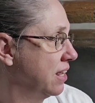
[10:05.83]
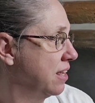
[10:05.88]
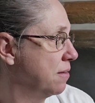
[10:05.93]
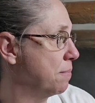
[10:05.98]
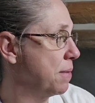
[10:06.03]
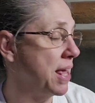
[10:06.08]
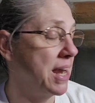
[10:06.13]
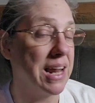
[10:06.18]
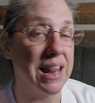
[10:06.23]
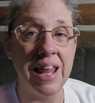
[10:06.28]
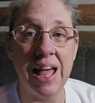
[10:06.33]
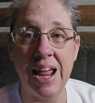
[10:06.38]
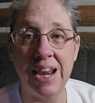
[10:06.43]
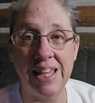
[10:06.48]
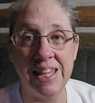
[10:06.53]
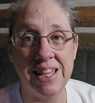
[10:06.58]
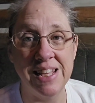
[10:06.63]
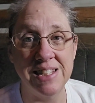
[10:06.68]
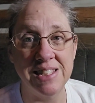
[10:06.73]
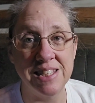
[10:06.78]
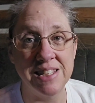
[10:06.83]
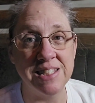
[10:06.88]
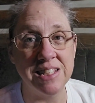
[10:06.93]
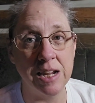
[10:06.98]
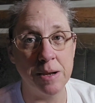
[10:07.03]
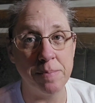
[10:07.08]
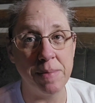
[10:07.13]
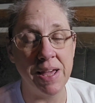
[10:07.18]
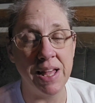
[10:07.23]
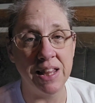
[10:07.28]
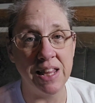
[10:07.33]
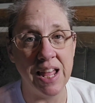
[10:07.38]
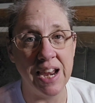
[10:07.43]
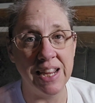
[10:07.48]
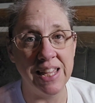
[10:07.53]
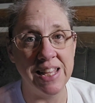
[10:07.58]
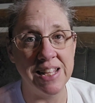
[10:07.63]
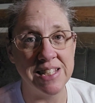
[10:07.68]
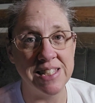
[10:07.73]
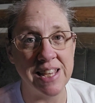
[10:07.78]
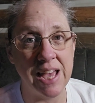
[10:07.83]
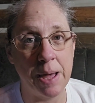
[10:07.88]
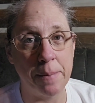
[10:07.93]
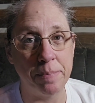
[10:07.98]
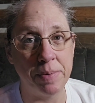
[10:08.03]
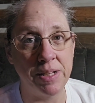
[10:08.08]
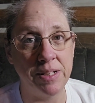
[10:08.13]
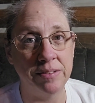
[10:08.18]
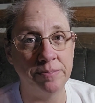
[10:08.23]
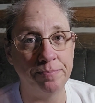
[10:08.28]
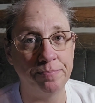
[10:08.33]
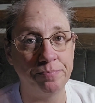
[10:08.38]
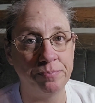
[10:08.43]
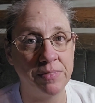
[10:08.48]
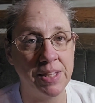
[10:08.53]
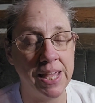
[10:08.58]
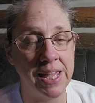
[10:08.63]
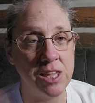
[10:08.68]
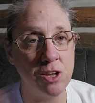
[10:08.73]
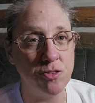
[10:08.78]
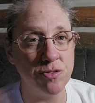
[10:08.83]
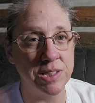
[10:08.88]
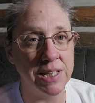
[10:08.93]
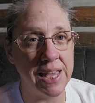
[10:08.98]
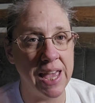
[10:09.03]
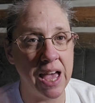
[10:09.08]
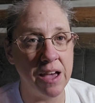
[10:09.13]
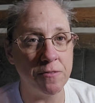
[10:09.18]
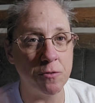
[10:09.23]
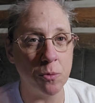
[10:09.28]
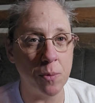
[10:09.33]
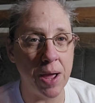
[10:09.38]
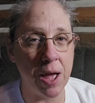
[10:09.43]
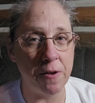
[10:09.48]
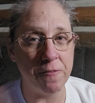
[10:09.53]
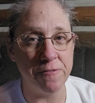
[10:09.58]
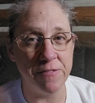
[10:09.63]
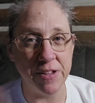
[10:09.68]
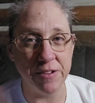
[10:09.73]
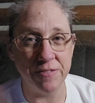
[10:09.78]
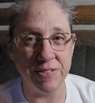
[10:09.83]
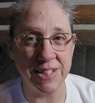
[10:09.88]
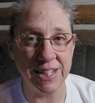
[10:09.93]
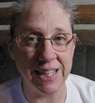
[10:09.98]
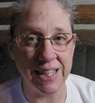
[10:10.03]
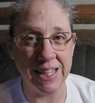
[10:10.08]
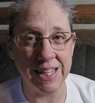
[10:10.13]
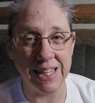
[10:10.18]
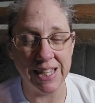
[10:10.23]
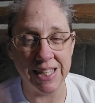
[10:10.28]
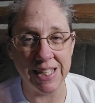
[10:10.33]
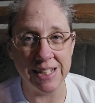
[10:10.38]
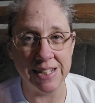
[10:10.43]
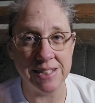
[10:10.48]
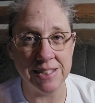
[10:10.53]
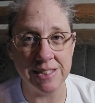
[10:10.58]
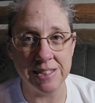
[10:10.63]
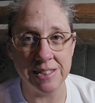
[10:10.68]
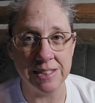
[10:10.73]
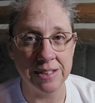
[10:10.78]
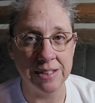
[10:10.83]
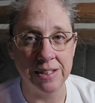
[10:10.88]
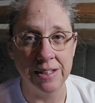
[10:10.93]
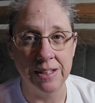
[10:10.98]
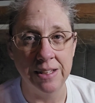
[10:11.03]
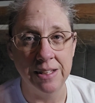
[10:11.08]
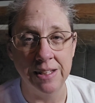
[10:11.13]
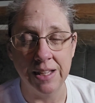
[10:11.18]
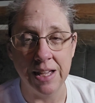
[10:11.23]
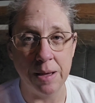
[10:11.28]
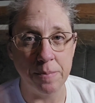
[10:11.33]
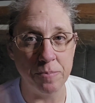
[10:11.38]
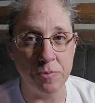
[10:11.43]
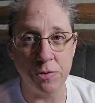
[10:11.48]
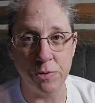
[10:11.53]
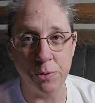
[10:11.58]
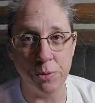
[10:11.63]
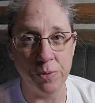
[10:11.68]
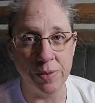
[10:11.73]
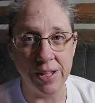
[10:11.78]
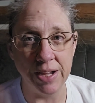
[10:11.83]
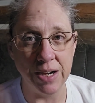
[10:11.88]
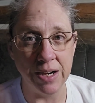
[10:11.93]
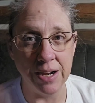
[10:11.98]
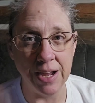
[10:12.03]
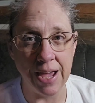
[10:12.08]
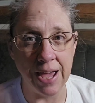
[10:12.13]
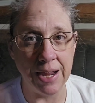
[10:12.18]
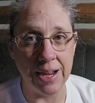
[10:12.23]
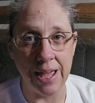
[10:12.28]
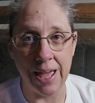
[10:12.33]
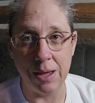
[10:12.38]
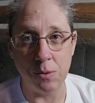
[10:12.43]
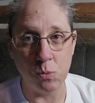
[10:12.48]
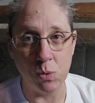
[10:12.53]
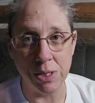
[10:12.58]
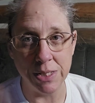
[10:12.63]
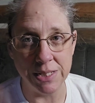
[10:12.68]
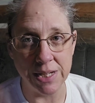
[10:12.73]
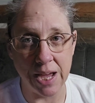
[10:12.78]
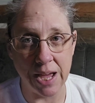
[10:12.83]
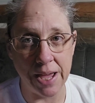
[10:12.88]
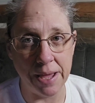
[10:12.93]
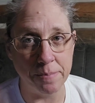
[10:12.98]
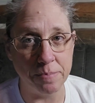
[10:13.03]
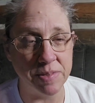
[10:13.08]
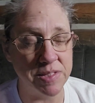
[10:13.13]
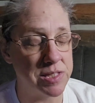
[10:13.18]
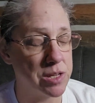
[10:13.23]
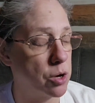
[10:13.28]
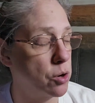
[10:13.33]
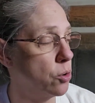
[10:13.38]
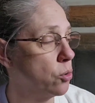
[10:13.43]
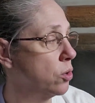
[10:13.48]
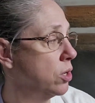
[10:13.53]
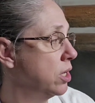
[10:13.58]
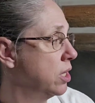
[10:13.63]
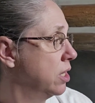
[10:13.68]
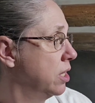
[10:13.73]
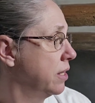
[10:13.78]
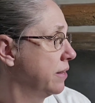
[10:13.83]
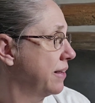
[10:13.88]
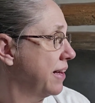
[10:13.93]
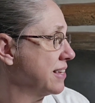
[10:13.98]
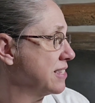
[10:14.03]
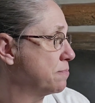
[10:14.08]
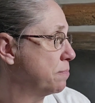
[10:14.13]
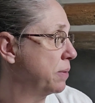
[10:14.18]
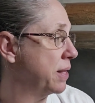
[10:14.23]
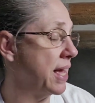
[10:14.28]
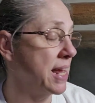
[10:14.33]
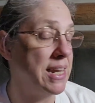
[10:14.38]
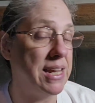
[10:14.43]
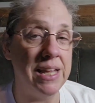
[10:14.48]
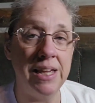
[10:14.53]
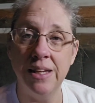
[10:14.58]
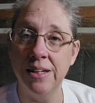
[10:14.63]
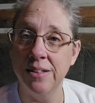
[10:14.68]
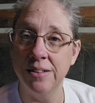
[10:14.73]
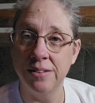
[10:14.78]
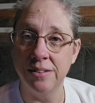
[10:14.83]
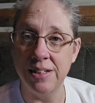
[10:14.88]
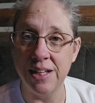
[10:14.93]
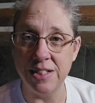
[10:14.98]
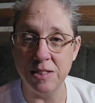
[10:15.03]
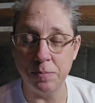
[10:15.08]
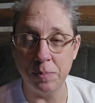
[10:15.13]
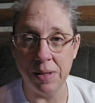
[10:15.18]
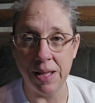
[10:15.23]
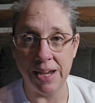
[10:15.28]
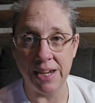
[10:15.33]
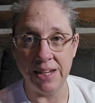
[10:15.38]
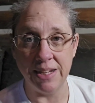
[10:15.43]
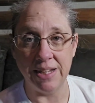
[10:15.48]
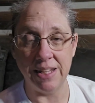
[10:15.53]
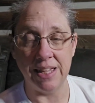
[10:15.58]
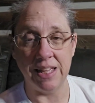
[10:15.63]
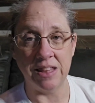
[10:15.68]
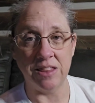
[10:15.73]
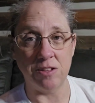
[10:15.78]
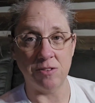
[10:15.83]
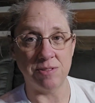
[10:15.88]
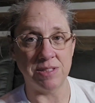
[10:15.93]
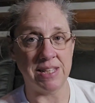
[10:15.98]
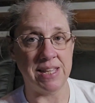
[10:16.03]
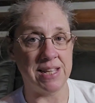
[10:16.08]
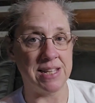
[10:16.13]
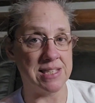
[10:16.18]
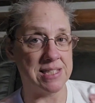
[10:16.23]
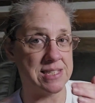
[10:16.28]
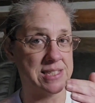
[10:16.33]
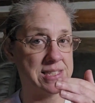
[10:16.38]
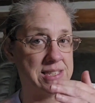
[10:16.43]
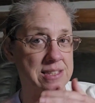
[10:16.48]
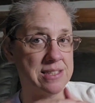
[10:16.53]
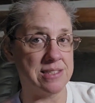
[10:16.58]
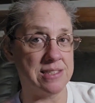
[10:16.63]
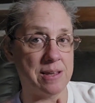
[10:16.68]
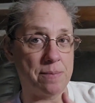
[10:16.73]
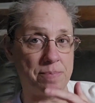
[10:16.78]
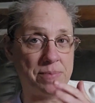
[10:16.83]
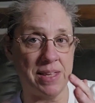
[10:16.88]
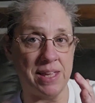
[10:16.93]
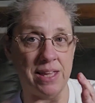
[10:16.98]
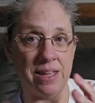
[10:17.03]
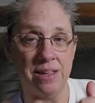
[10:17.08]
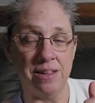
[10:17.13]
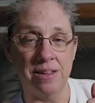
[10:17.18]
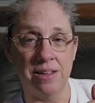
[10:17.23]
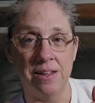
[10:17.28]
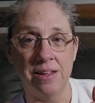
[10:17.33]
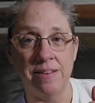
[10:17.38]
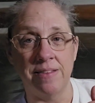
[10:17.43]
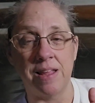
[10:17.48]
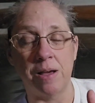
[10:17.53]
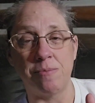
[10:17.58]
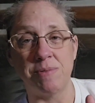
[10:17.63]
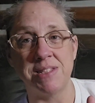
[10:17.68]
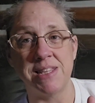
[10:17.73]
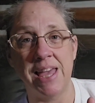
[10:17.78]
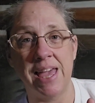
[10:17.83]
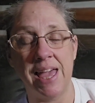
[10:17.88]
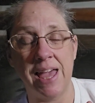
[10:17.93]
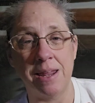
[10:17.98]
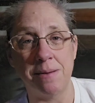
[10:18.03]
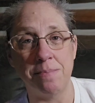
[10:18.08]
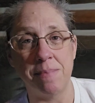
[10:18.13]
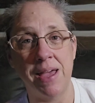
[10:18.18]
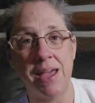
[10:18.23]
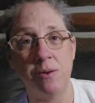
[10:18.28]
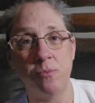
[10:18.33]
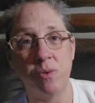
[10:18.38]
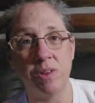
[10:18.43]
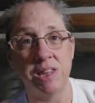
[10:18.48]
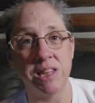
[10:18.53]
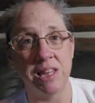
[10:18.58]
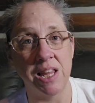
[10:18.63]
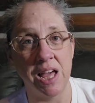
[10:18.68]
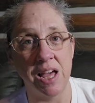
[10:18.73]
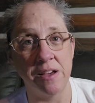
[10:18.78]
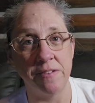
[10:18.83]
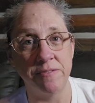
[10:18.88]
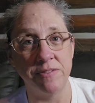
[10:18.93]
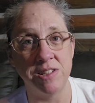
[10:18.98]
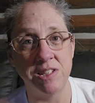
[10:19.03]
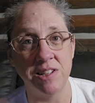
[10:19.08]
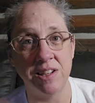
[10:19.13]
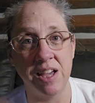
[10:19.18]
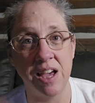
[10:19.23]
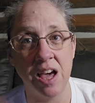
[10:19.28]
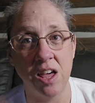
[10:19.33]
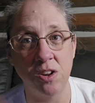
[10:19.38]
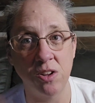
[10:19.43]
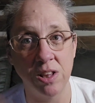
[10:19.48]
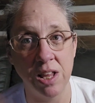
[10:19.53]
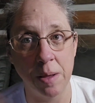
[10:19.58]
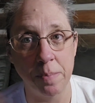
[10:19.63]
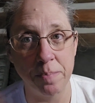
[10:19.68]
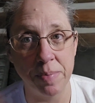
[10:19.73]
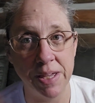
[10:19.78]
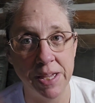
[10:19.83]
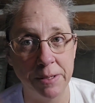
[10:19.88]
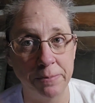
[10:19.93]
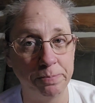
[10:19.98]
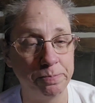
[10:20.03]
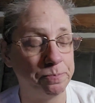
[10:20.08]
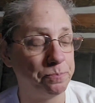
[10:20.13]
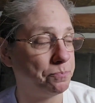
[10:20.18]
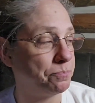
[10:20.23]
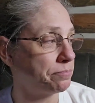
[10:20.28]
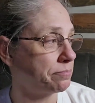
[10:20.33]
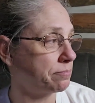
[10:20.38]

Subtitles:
It made a lot of kids, it's going to make a lot of kids happy. They usually have around 15 kids come through there at one time. So that's plenty. That's plenty to get those kids something that was handmade with love to cuddle up in.